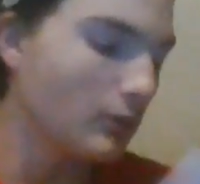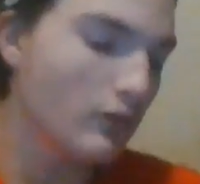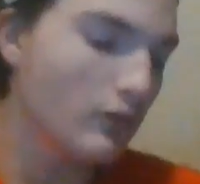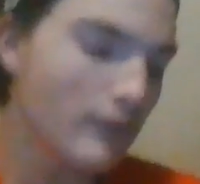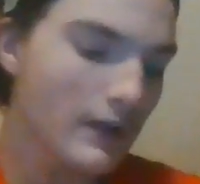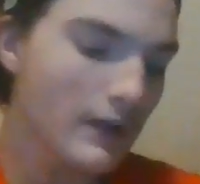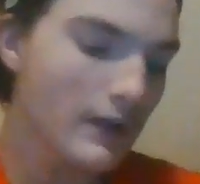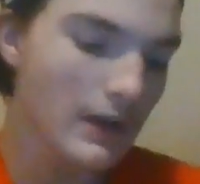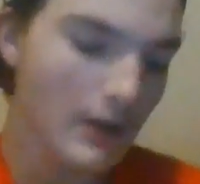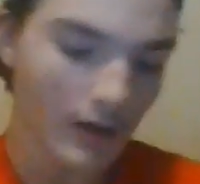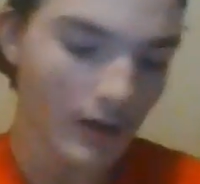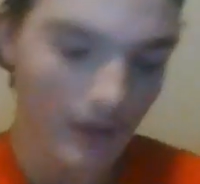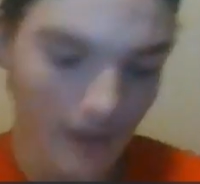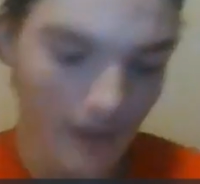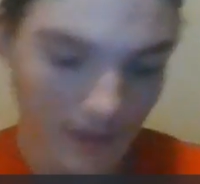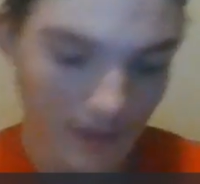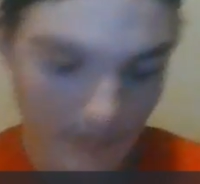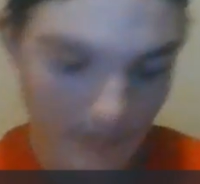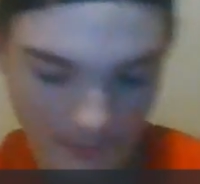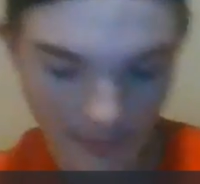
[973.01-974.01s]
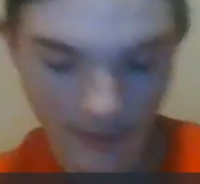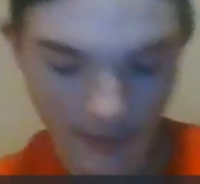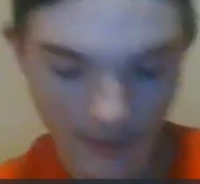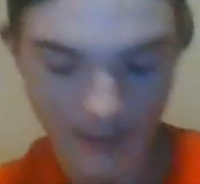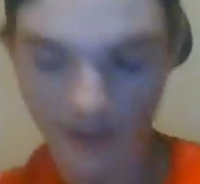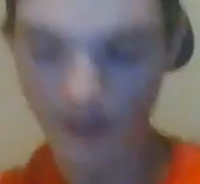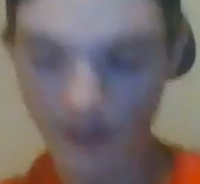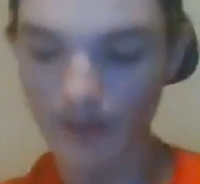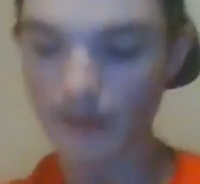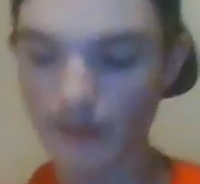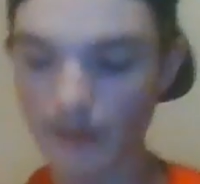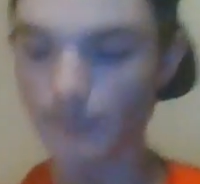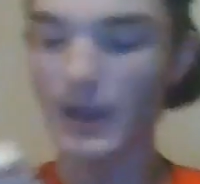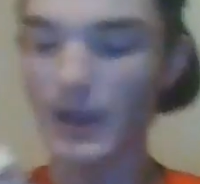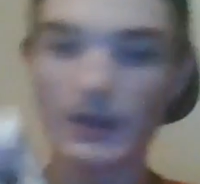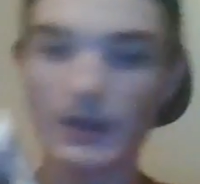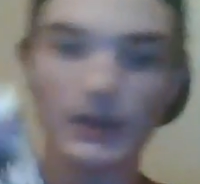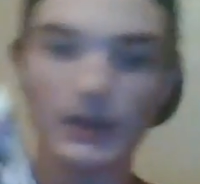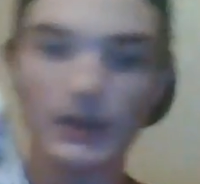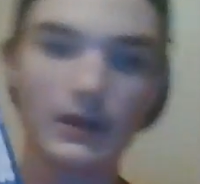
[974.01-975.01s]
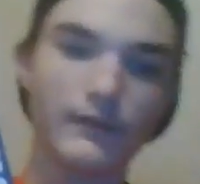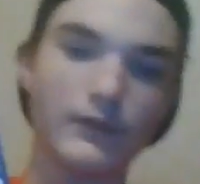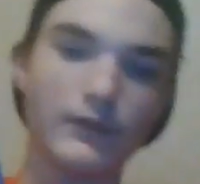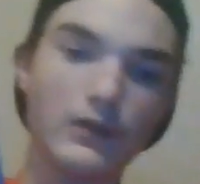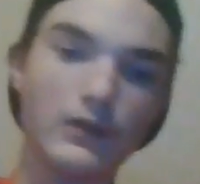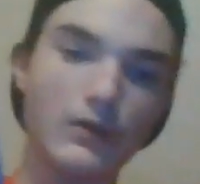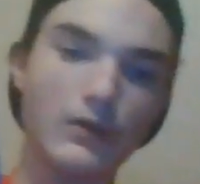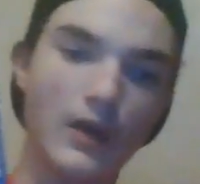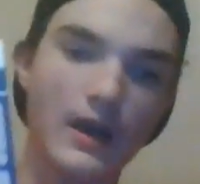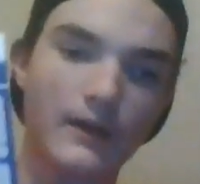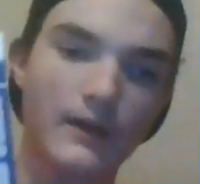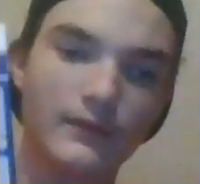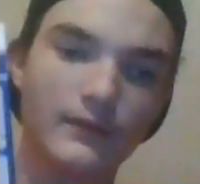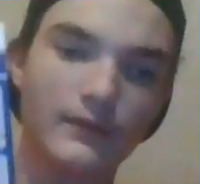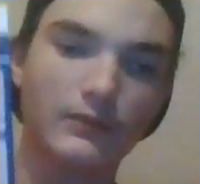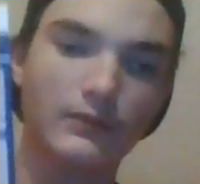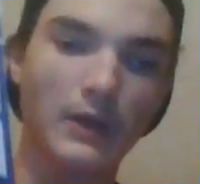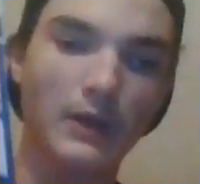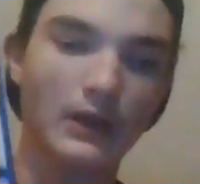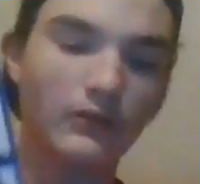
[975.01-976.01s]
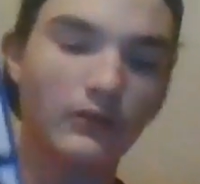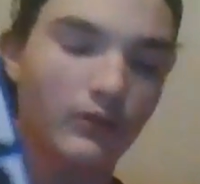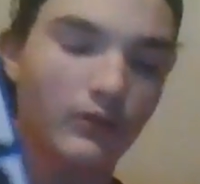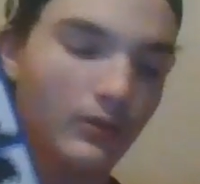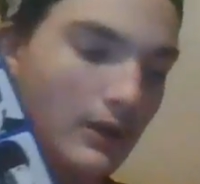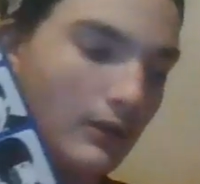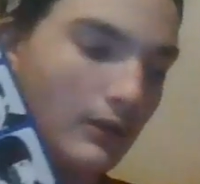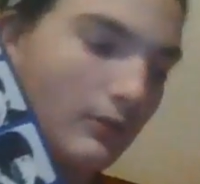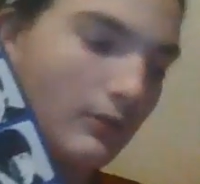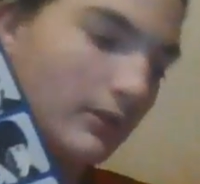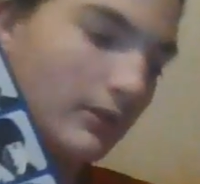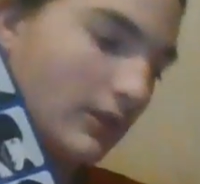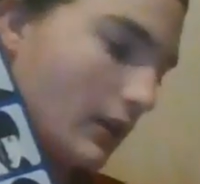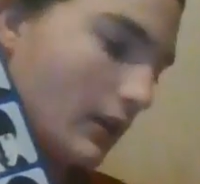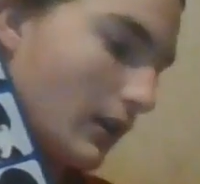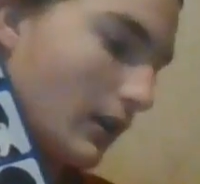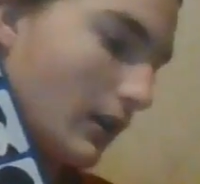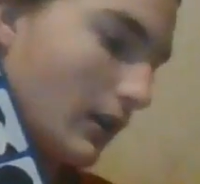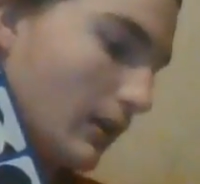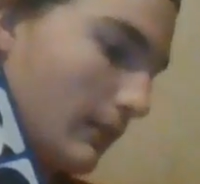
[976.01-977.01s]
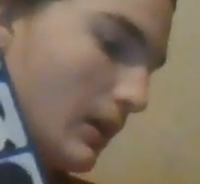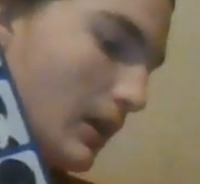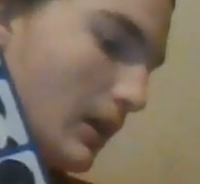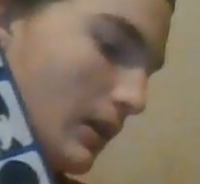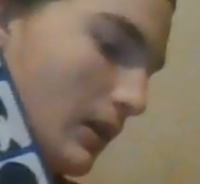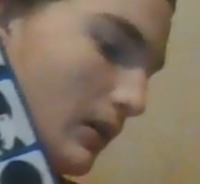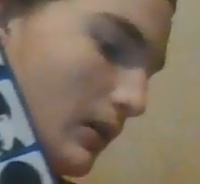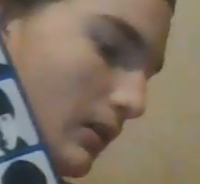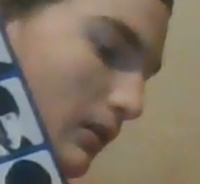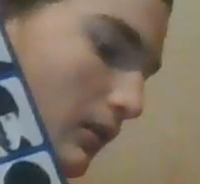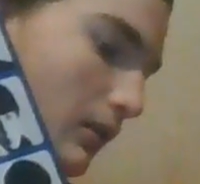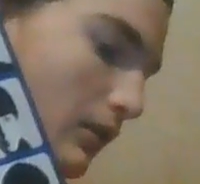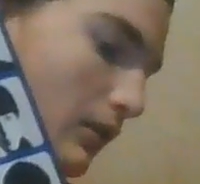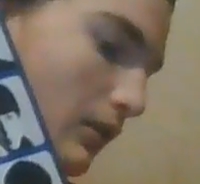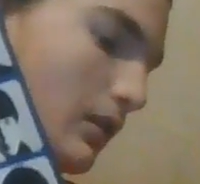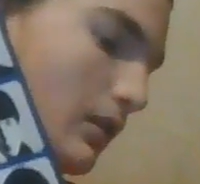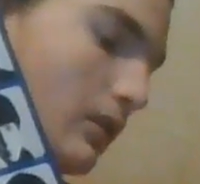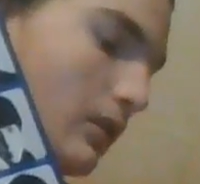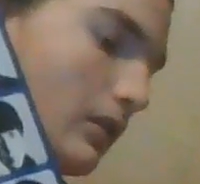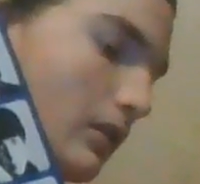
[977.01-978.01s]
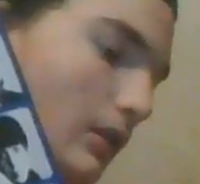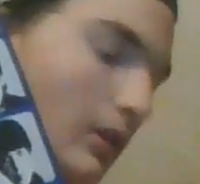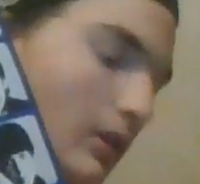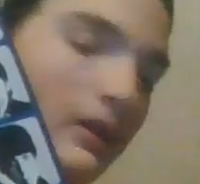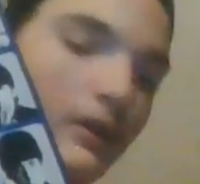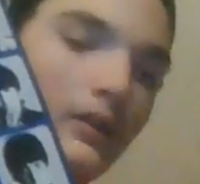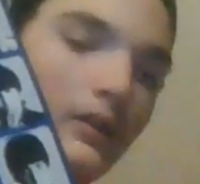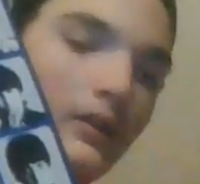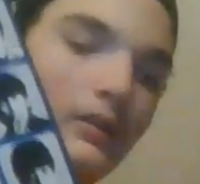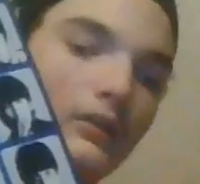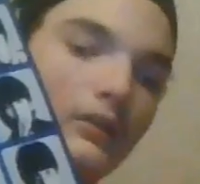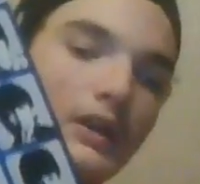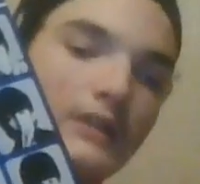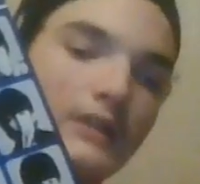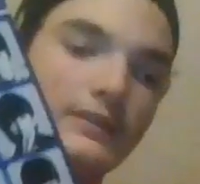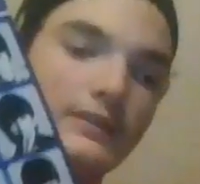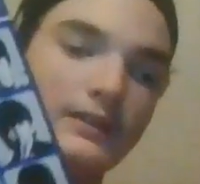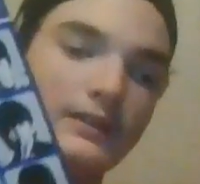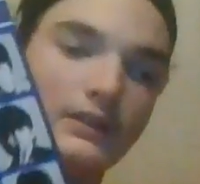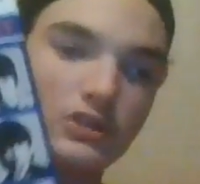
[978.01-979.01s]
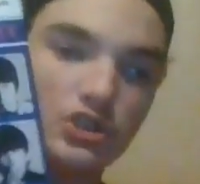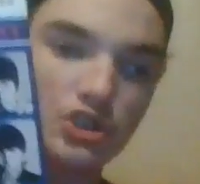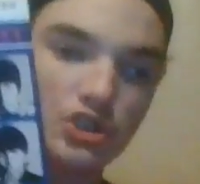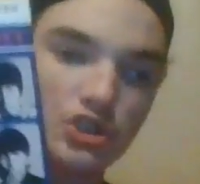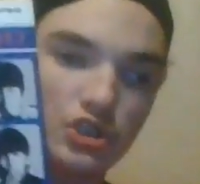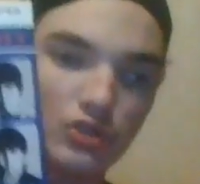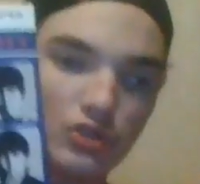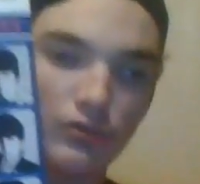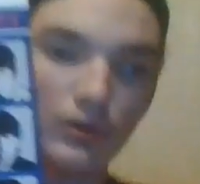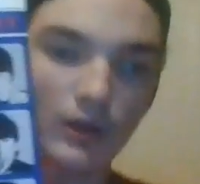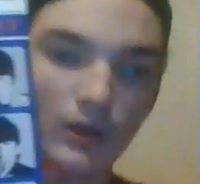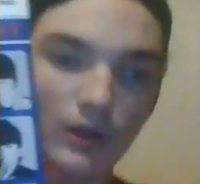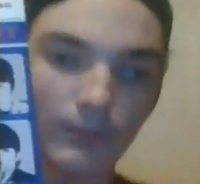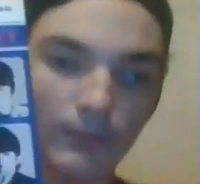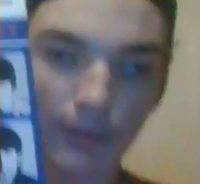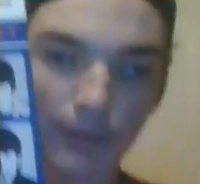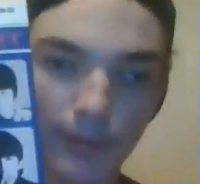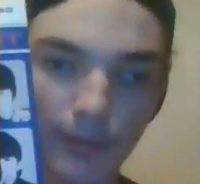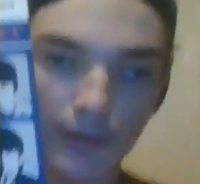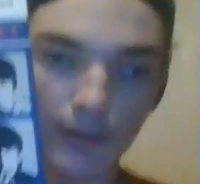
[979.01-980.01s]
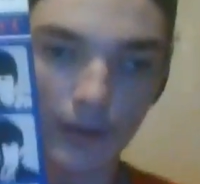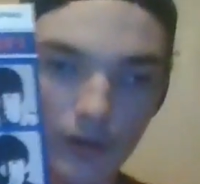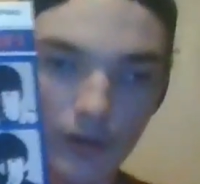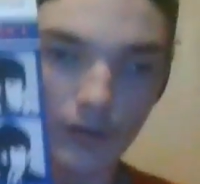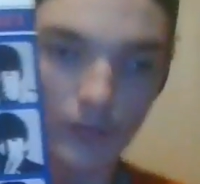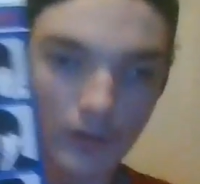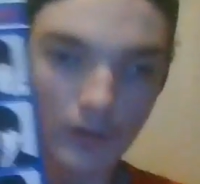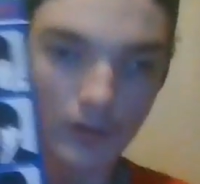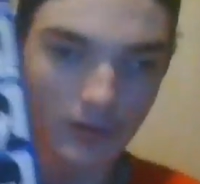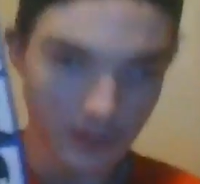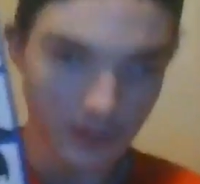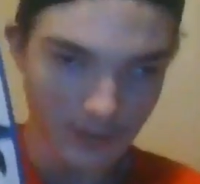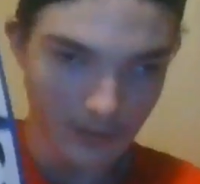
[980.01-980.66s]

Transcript: movie, it was on demand. If you have Spectrum, it was on demand in late June, a month ago.